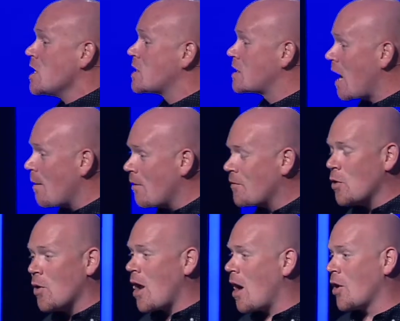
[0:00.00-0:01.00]
some of you
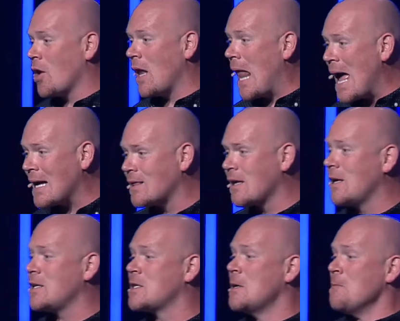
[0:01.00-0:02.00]
are not going to like
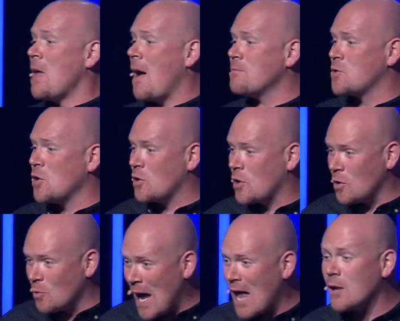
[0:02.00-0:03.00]
this uh, to, to the
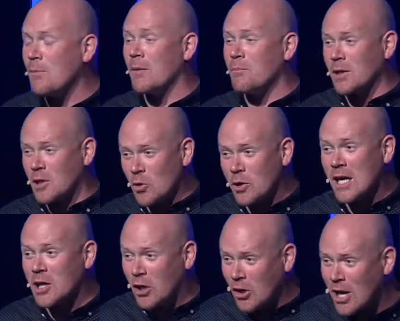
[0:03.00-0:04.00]
reality, but, but you'll
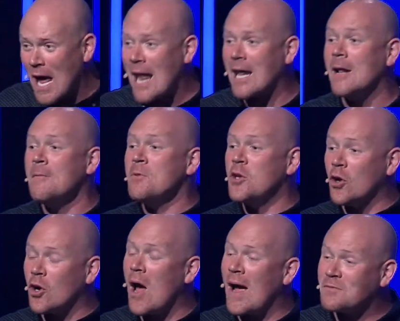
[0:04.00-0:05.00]
get good at it. You're
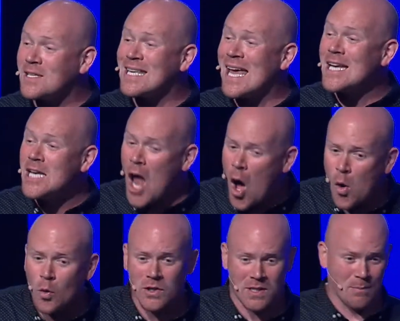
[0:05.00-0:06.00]
going to have to say
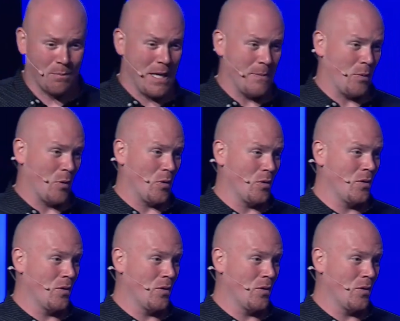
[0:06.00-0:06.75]
no to some people.